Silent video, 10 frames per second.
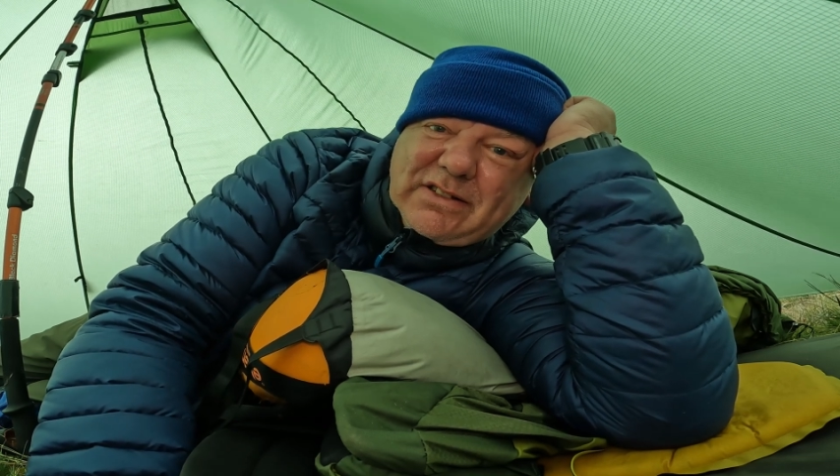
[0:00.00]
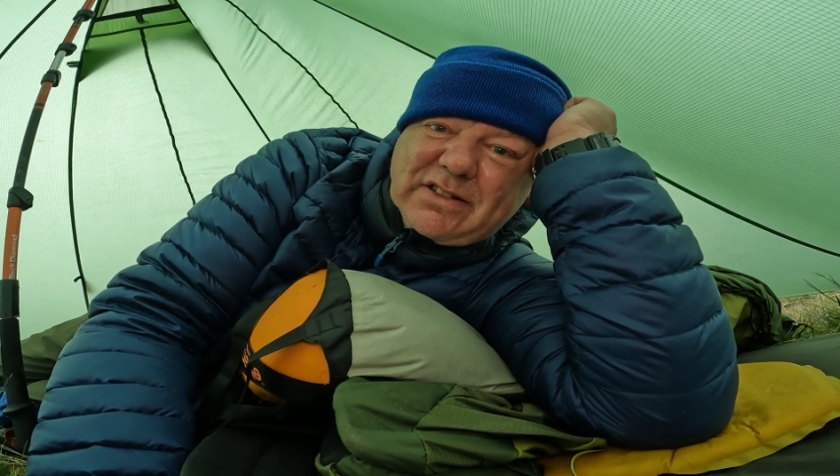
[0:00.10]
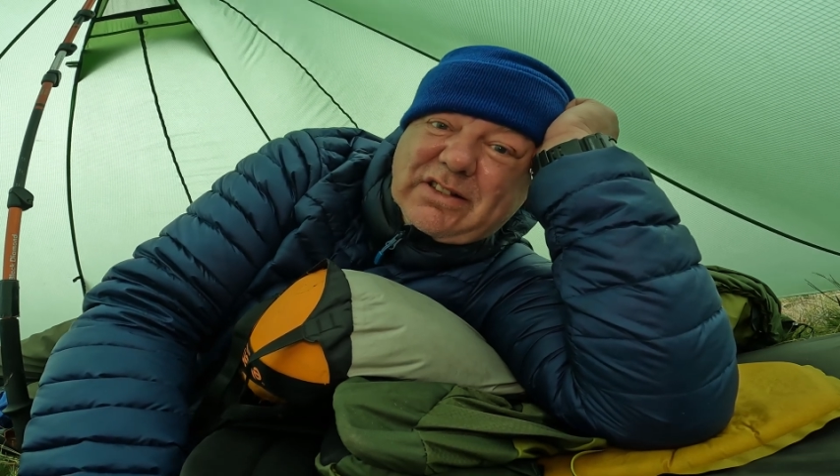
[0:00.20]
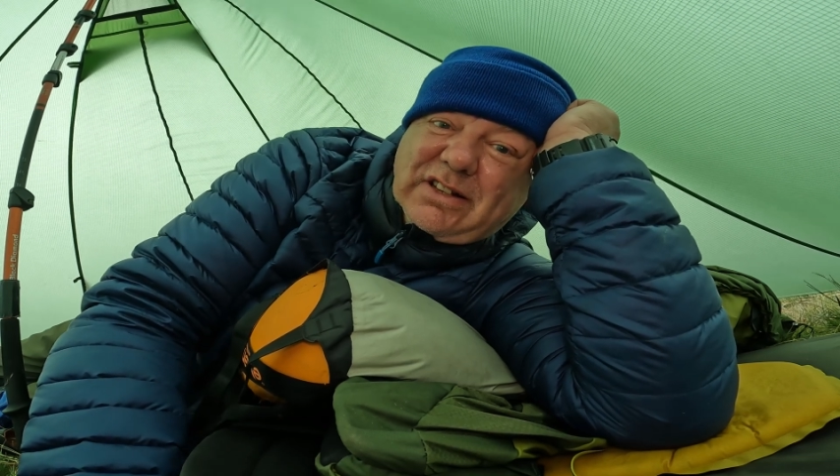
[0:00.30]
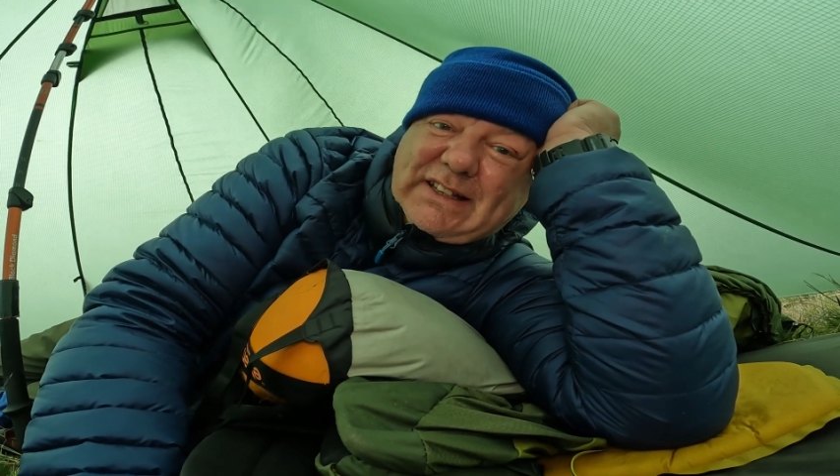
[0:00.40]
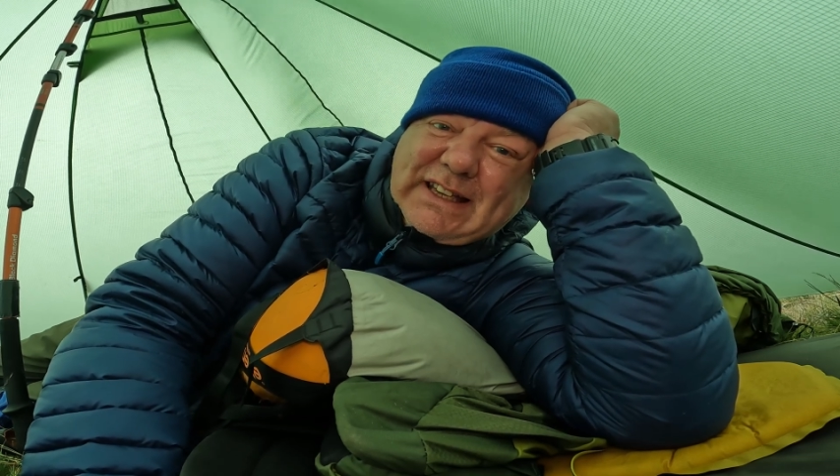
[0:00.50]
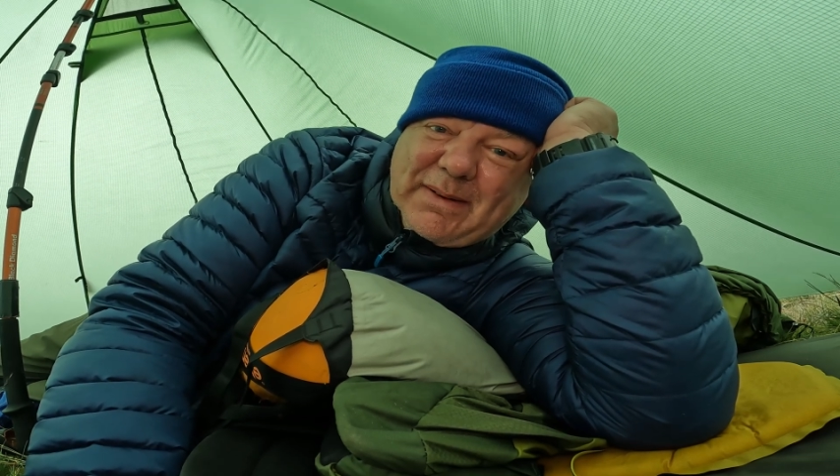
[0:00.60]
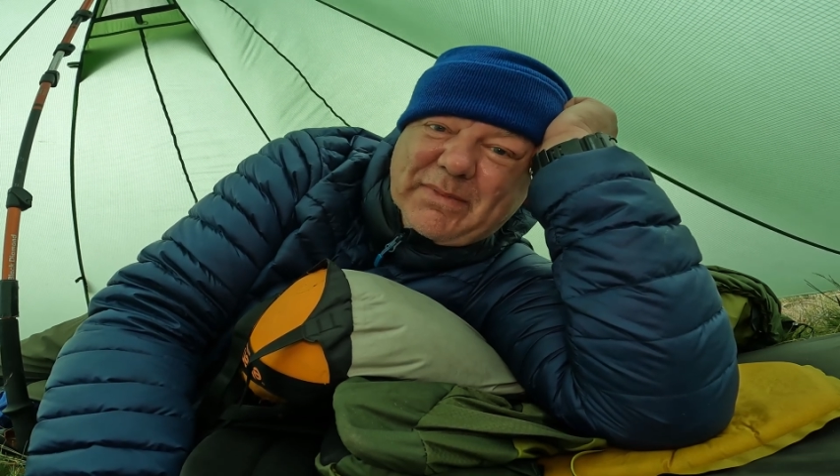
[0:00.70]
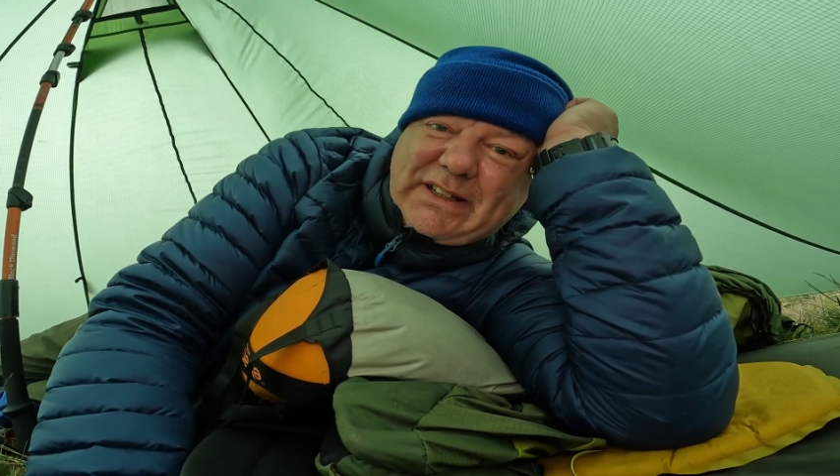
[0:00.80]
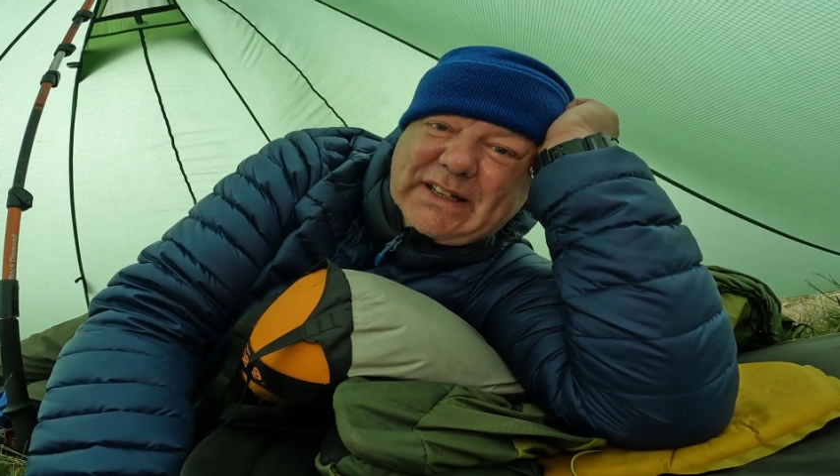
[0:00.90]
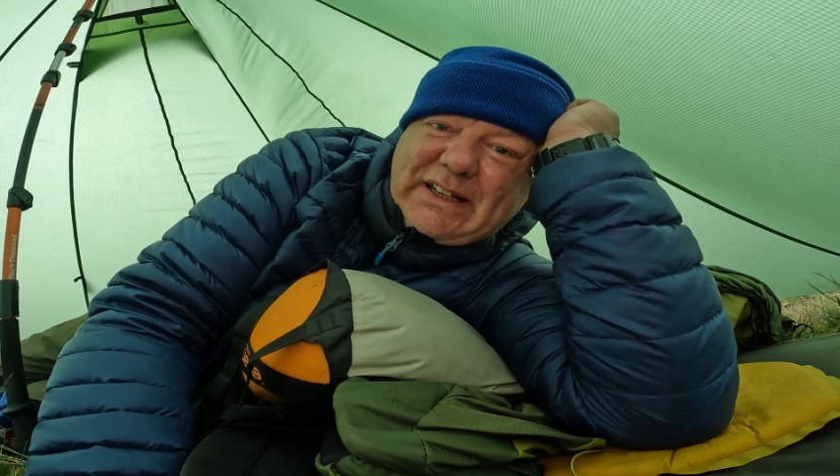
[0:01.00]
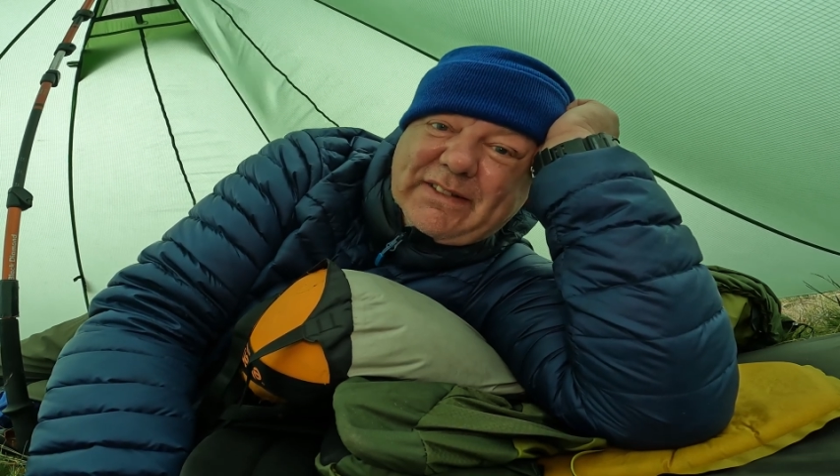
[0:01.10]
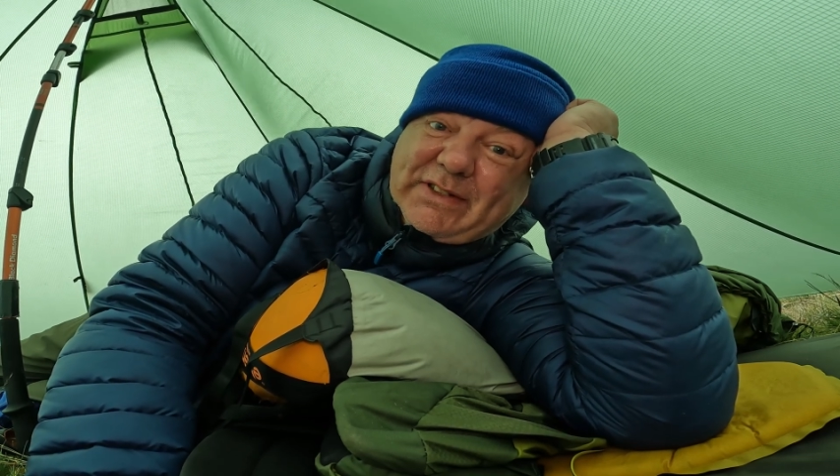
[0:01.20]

because all the camera gear,